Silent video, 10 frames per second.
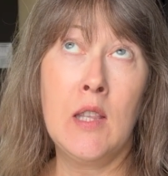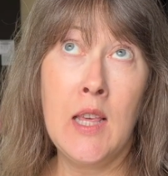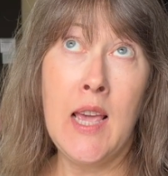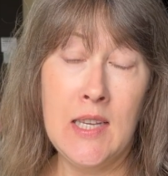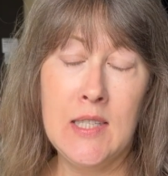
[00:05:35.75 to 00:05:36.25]

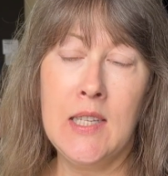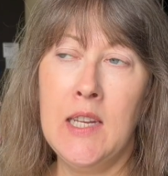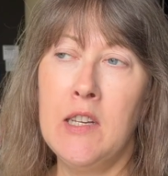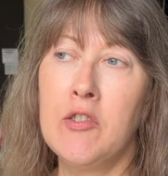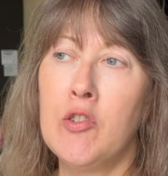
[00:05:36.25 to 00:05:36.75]
AC
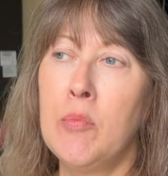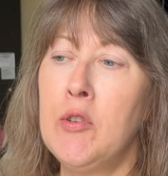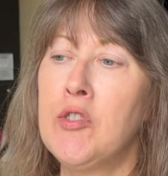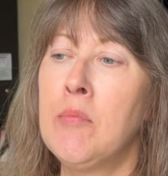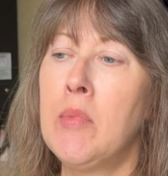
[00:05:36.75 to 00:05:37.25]

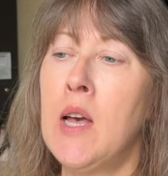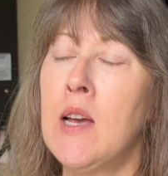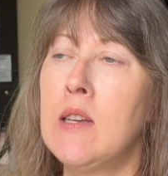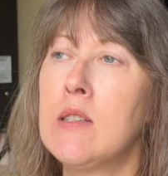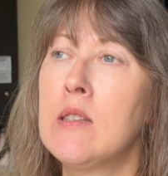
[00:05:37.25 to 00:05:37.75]
distribution
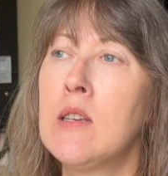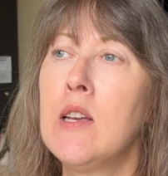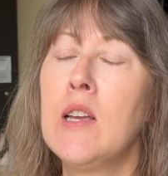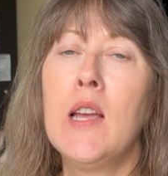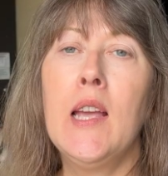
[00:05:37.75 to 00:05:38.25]
box
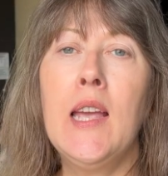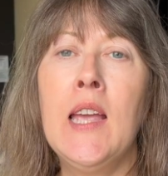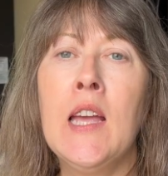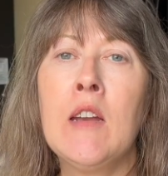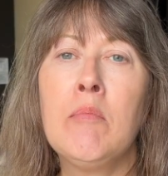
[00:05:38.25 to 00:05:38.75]

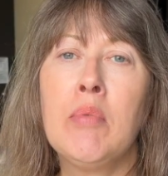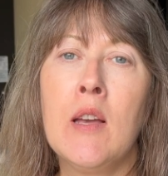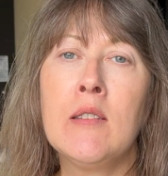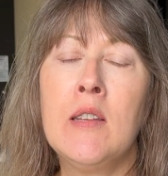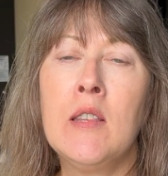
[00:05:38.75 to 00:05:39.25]
and
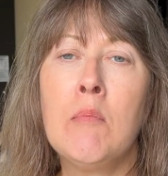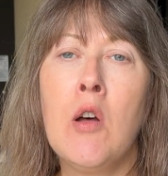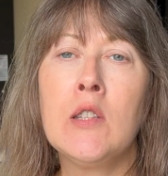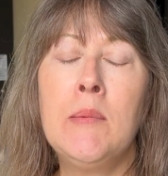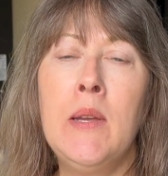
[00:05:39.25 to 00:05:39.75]
plugged in the
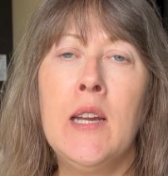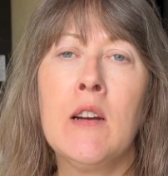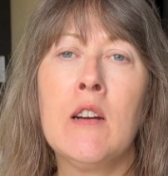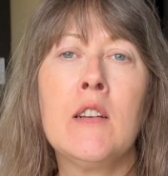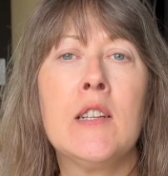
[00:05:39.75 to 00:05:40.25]

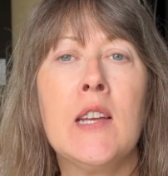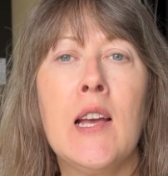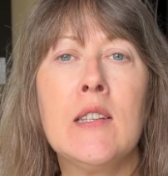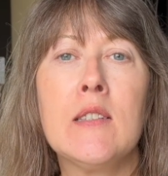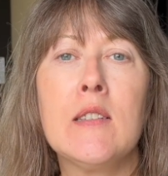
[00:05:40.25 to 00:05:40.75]
multimeter to
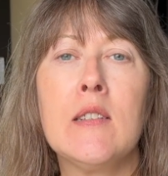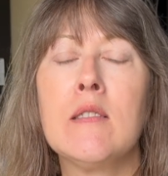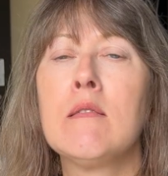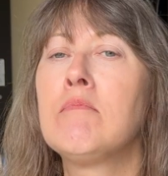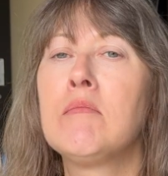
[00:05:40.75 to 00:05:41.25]
test
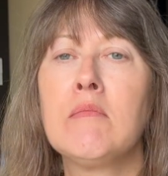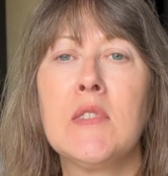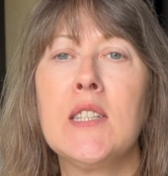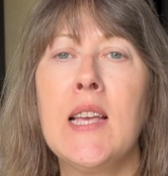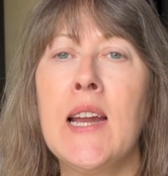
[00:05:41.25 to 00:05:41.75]

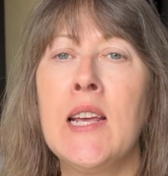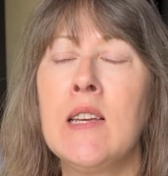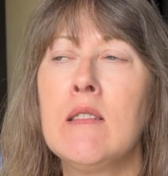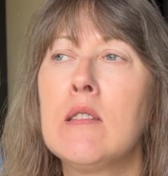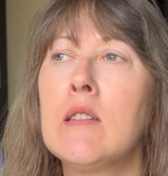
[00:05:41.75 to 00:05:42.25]
the
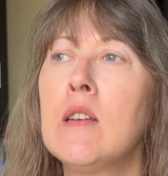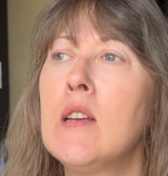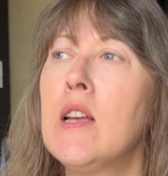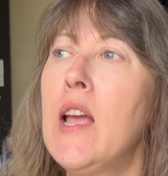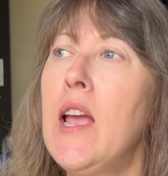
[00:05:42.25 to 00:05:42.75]
settings,
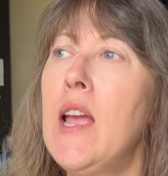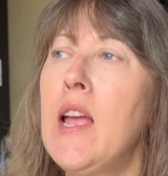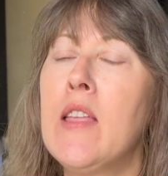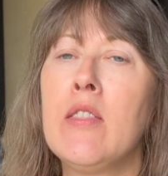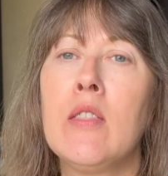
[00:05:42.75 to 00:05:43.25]

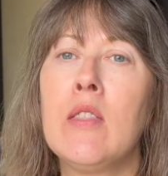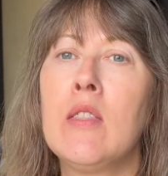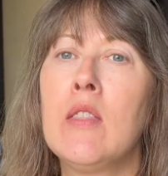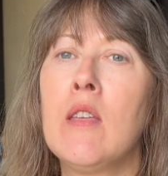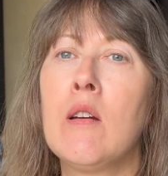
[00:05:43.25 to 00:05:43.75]
and
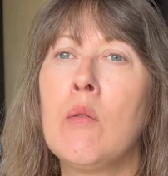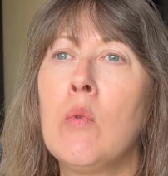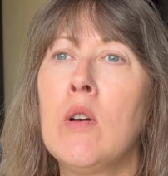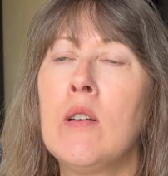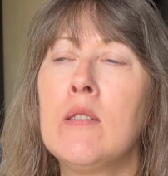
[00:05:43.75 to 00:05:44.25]
there
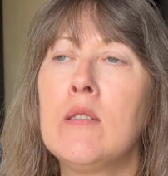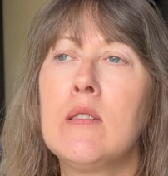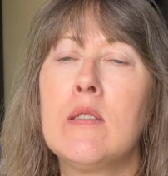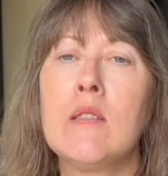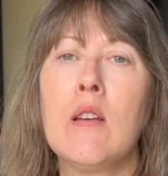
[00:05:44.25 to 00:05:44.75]

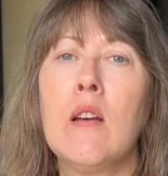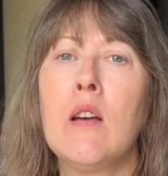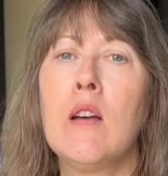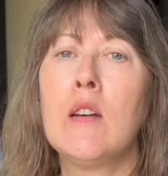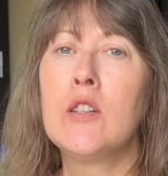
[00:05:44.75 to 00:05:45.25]
was
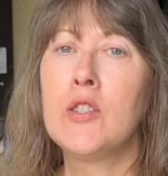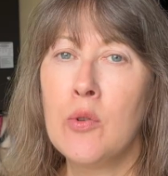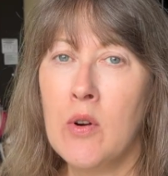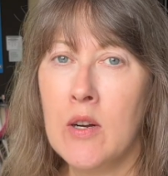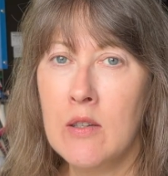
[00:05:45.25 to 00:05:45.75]
a
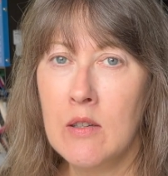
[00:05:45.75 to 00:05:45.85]
short